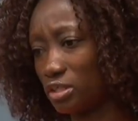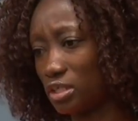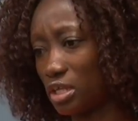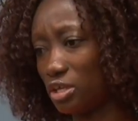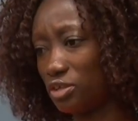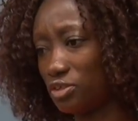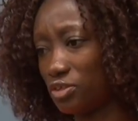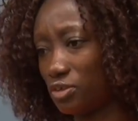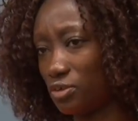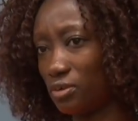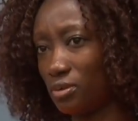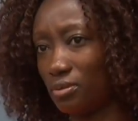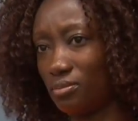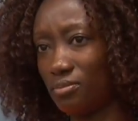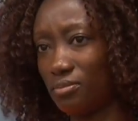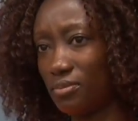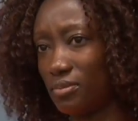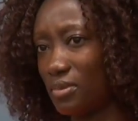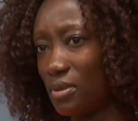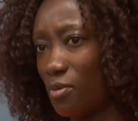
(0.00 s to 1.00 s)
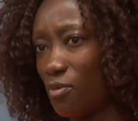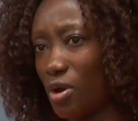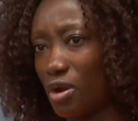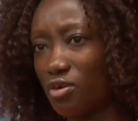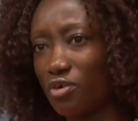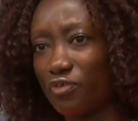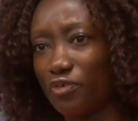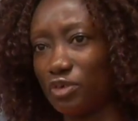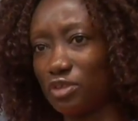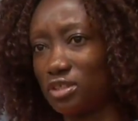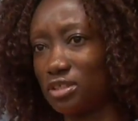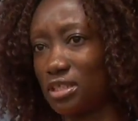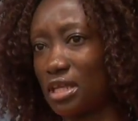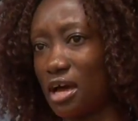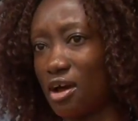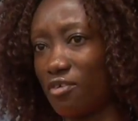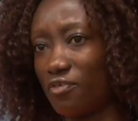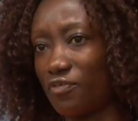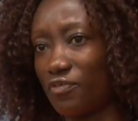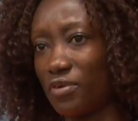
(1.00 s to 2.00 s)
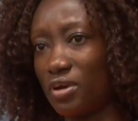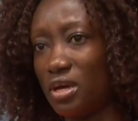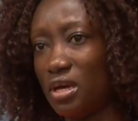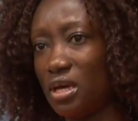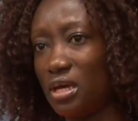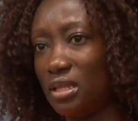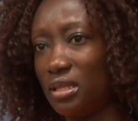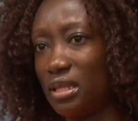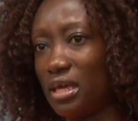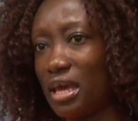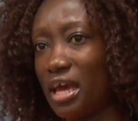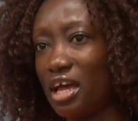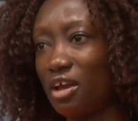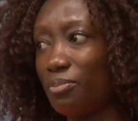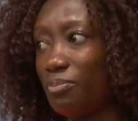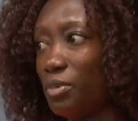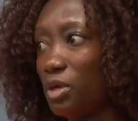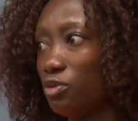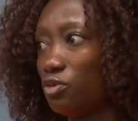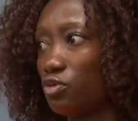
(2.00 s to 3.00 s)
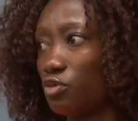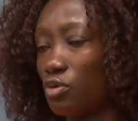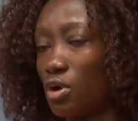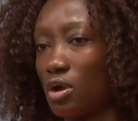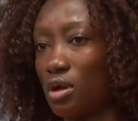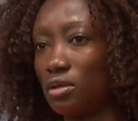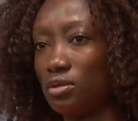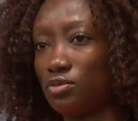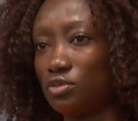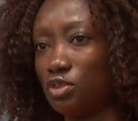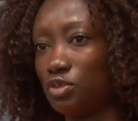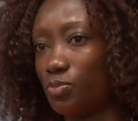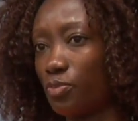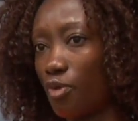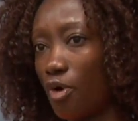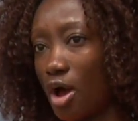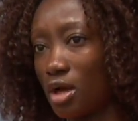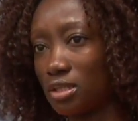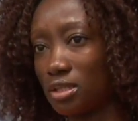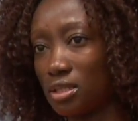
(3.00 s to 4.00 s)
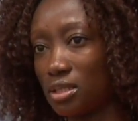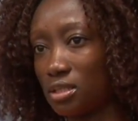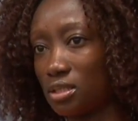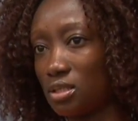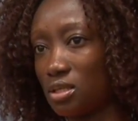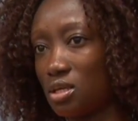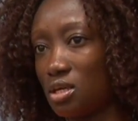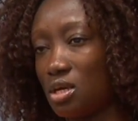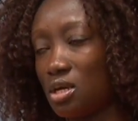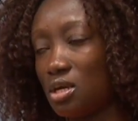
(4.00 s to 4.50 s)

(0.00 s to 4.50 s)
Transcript: Center, wonderful staff. They helped me throughout this process.